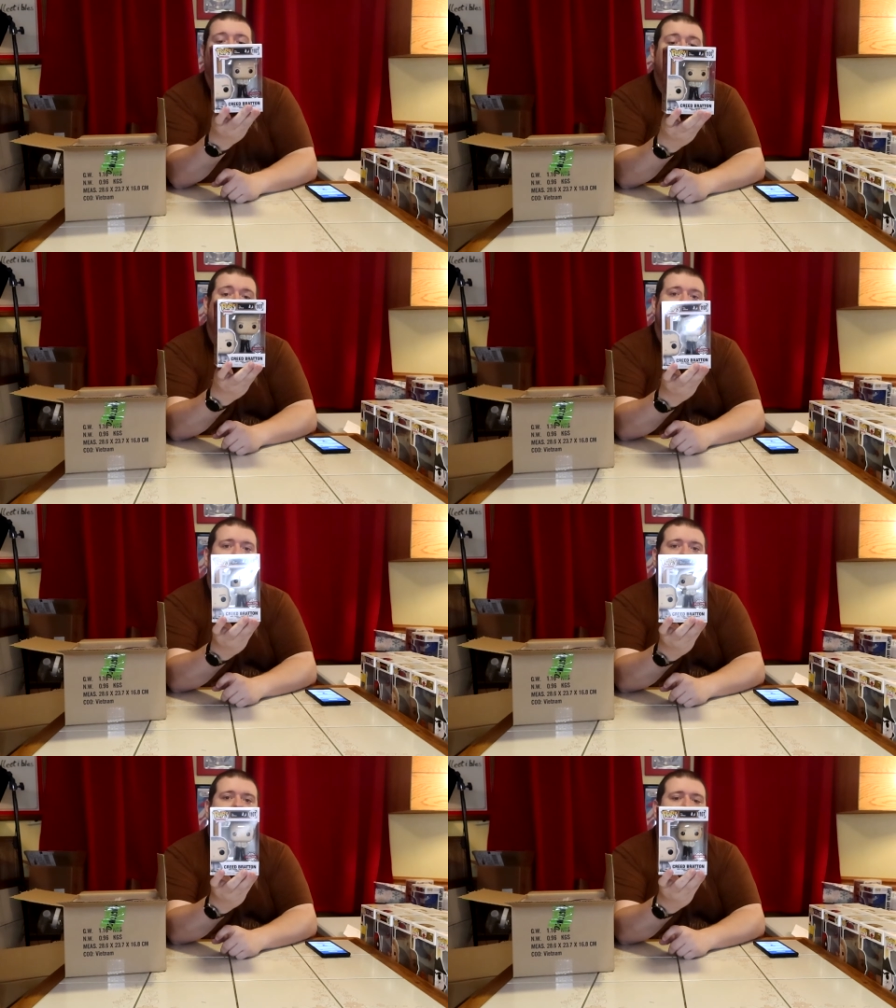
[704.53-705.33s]
We're looking at
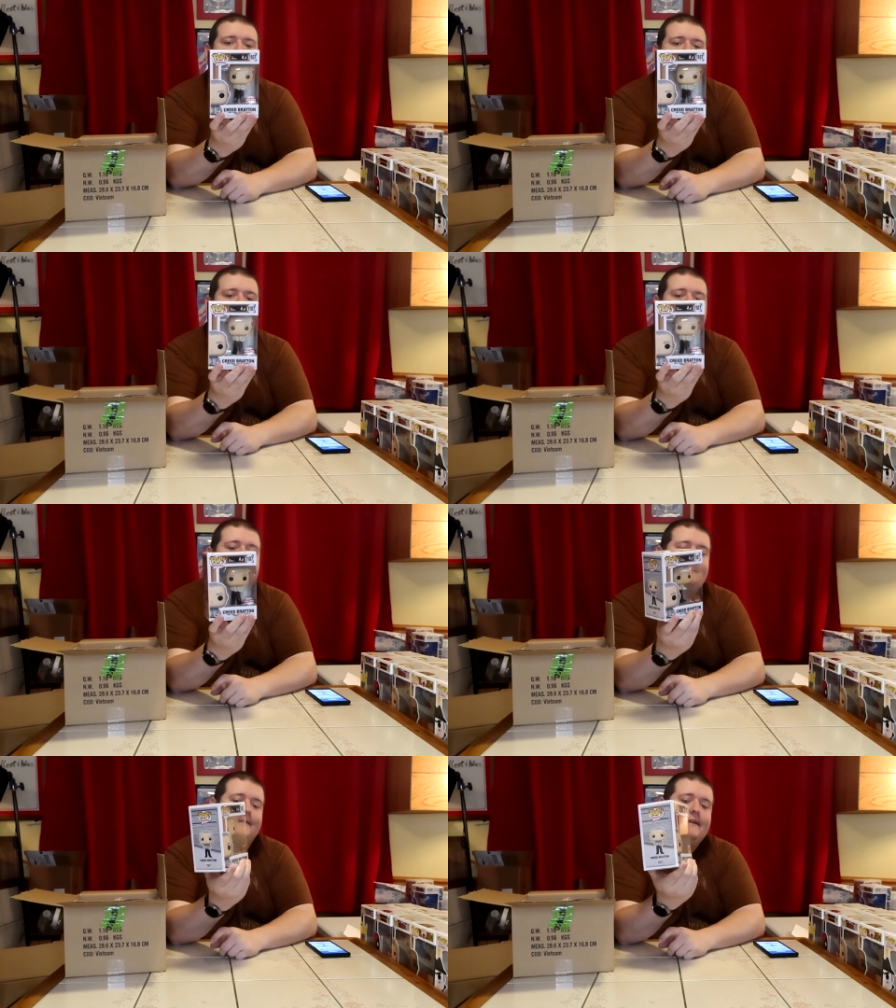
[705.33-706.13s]
19 for Creed
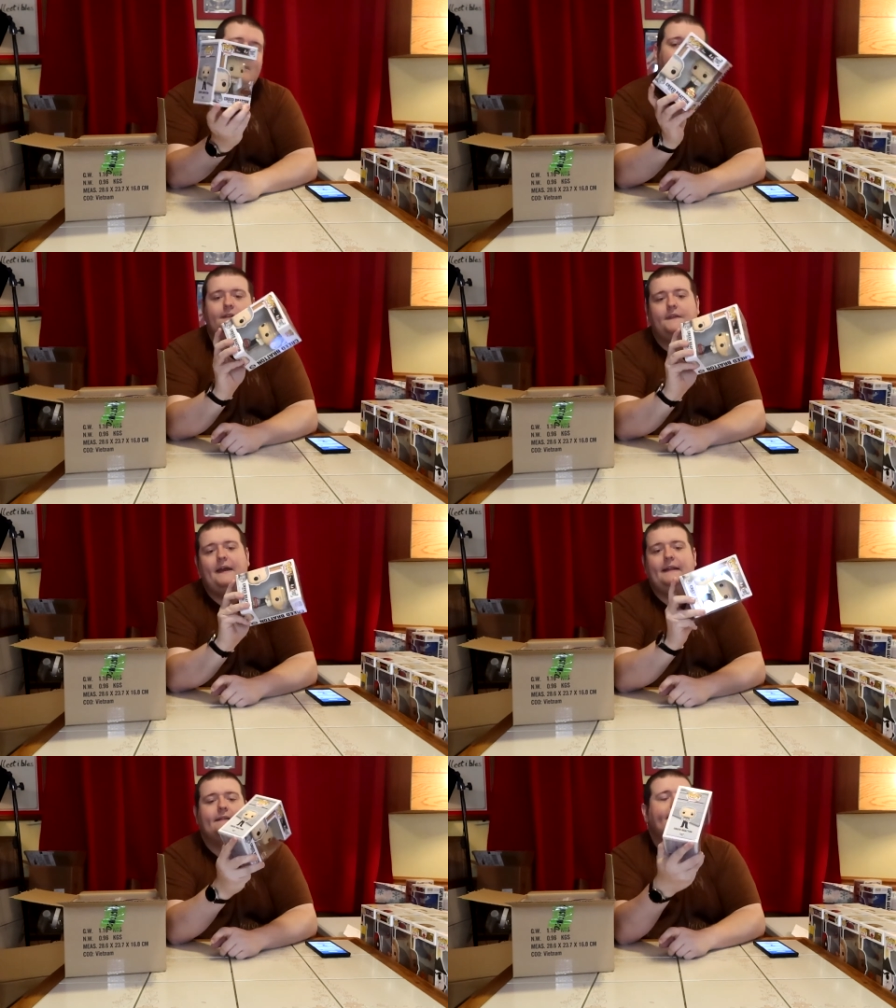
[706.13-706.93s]
here, although
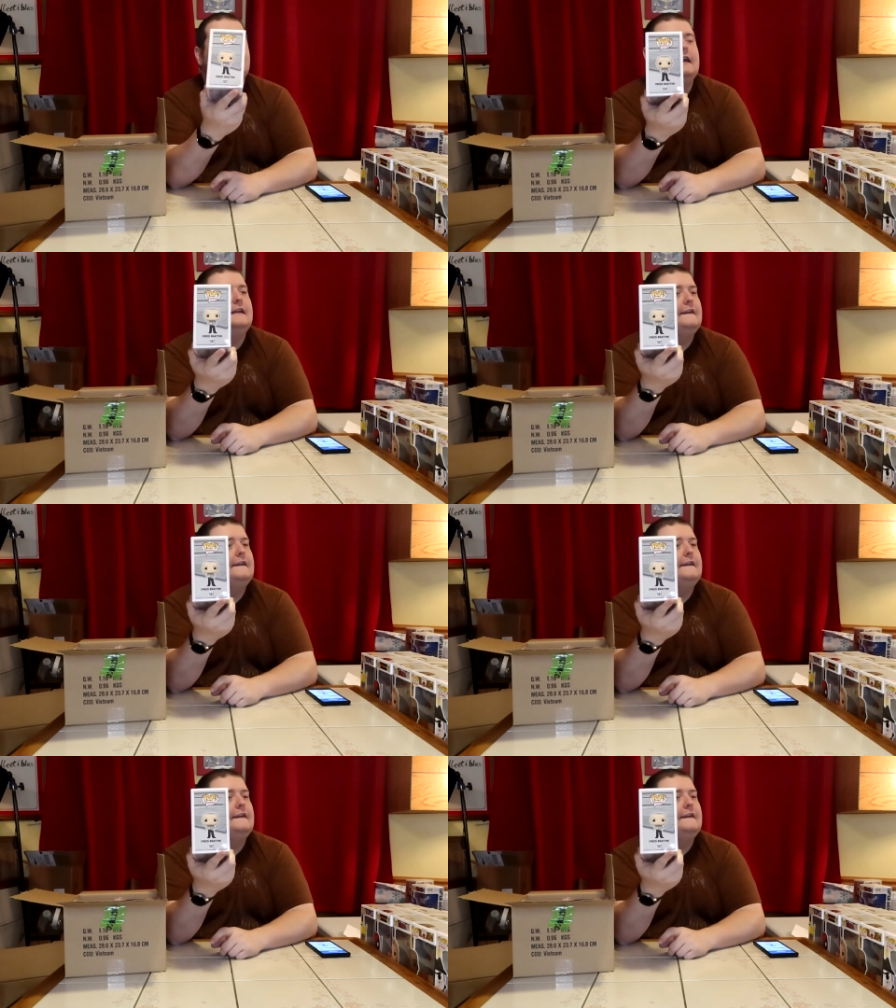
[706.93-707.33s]
that ding